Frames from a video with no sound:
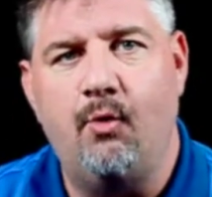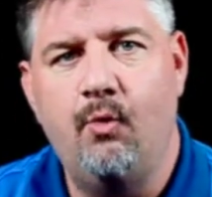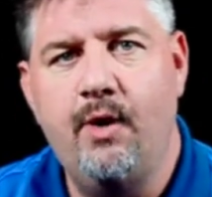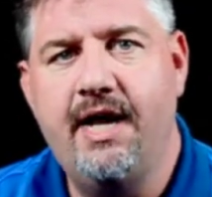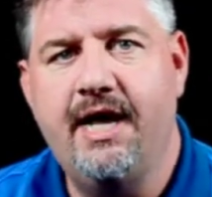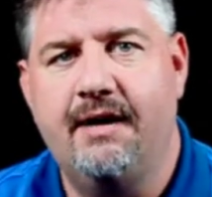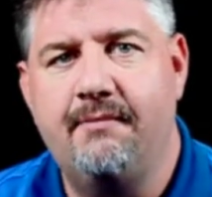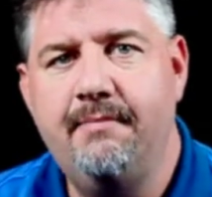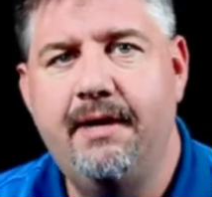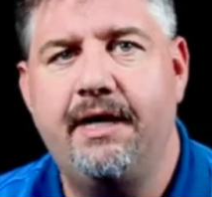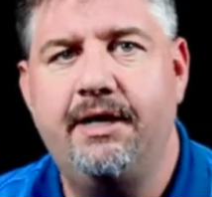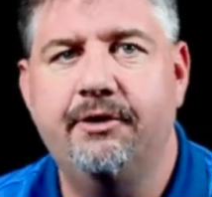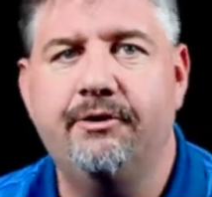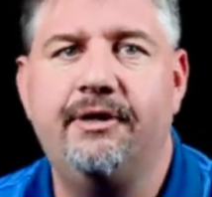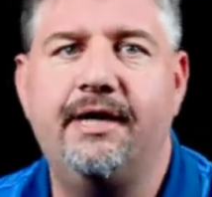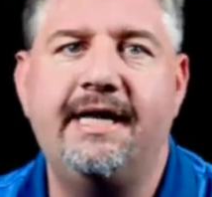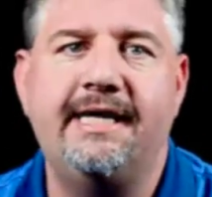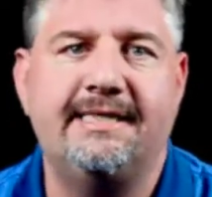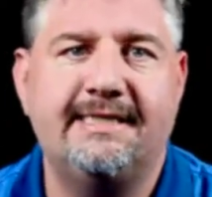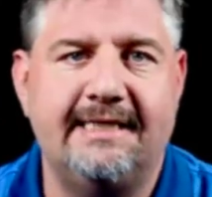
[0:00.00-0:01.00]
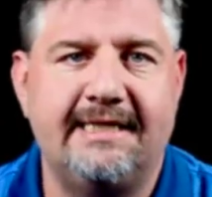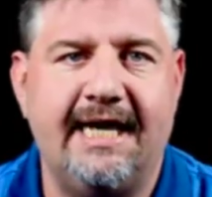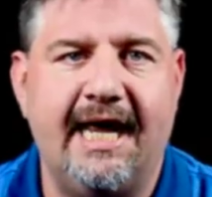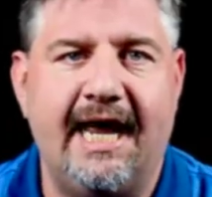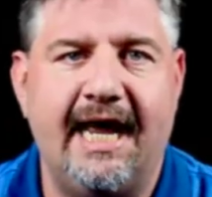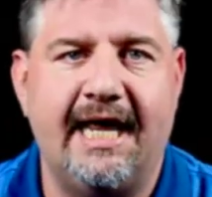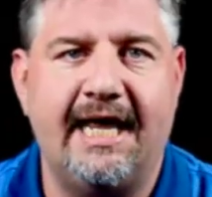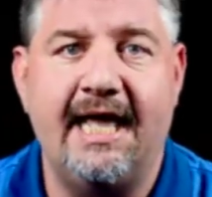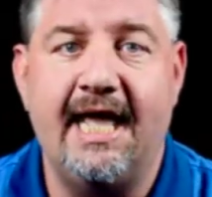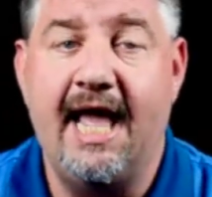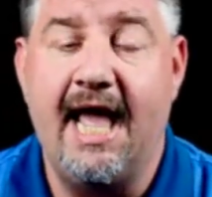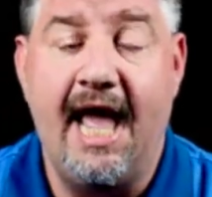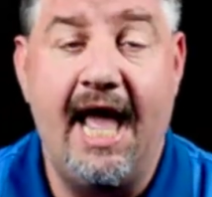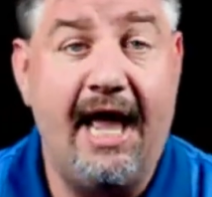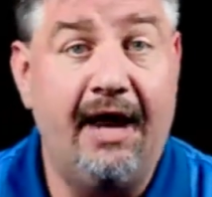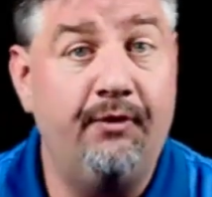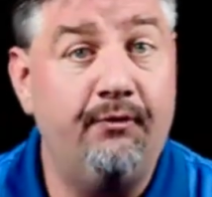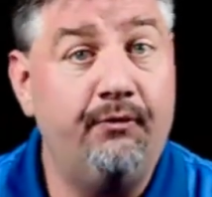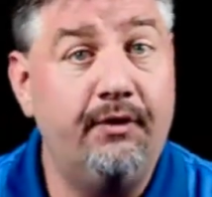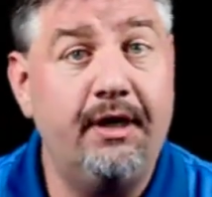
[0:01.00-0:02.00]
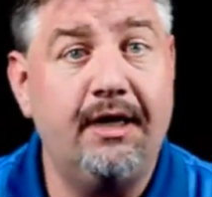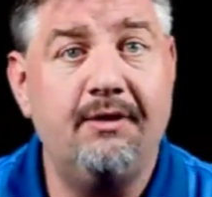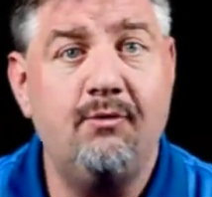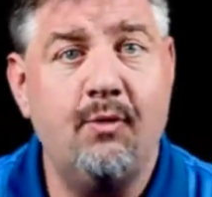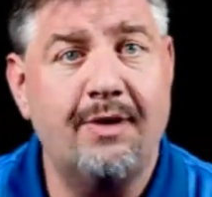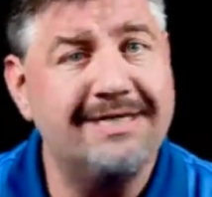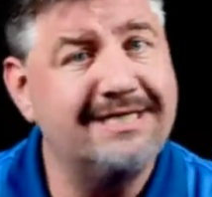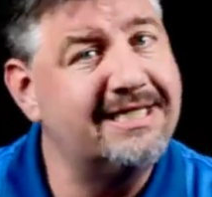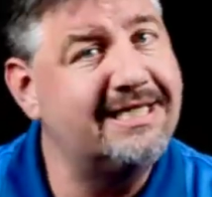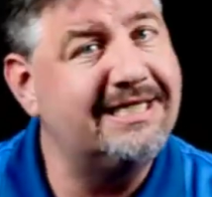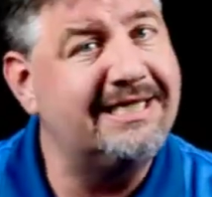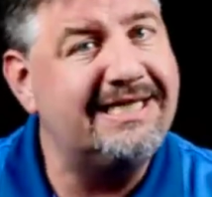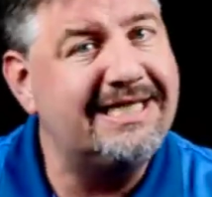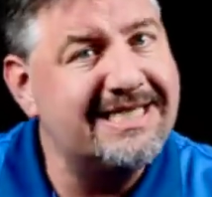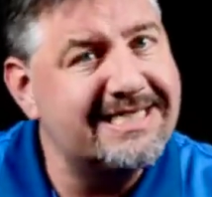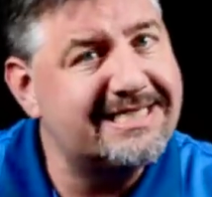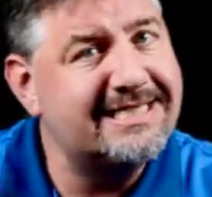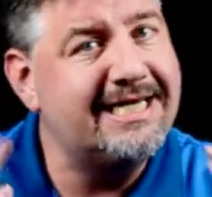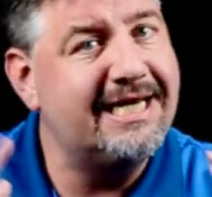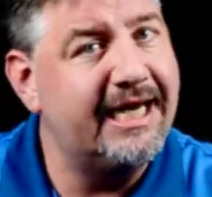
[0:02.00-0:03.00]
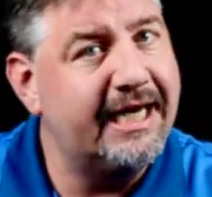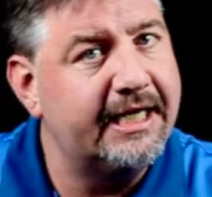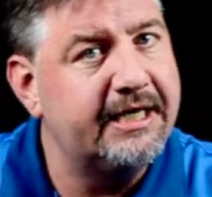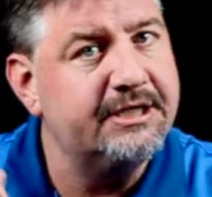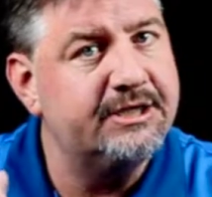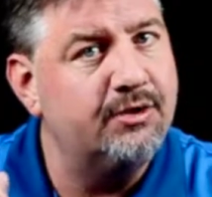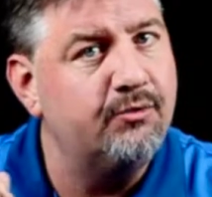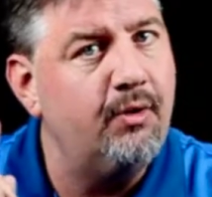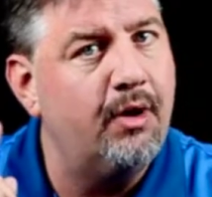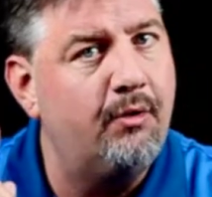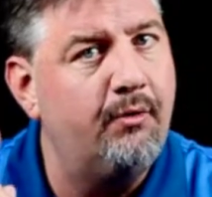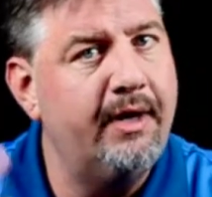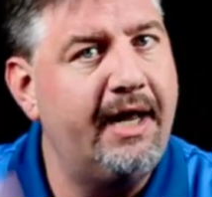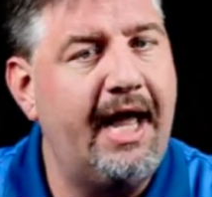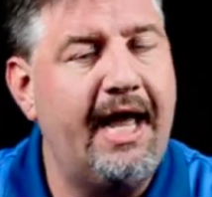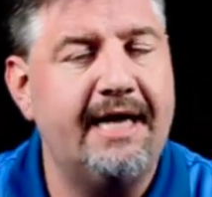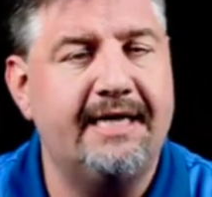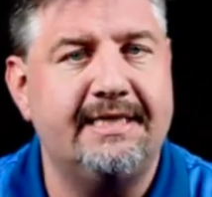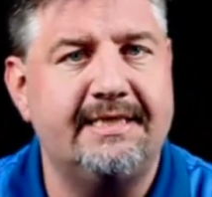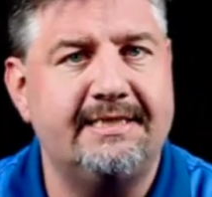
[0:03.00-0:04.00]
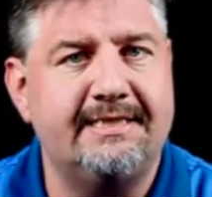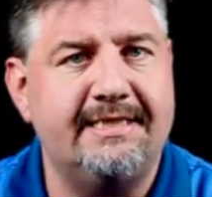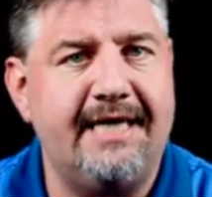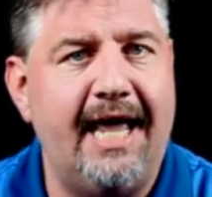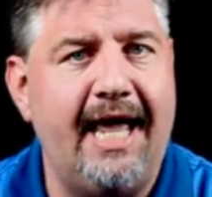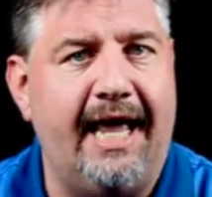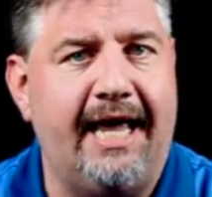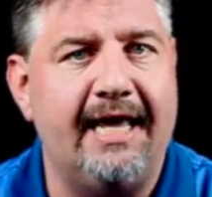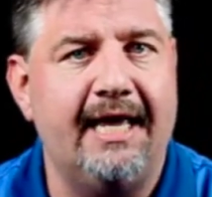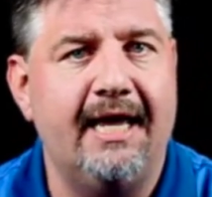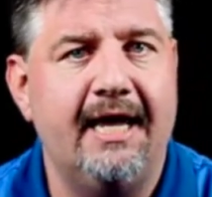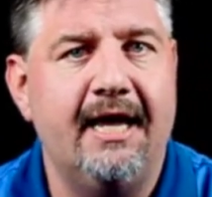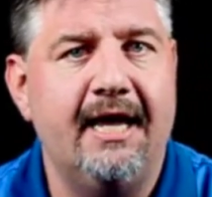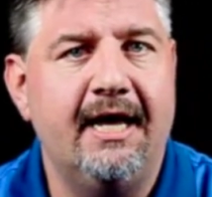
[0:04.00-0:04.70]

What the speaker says: can meet your need today. And really wasn't listening to what we had to say.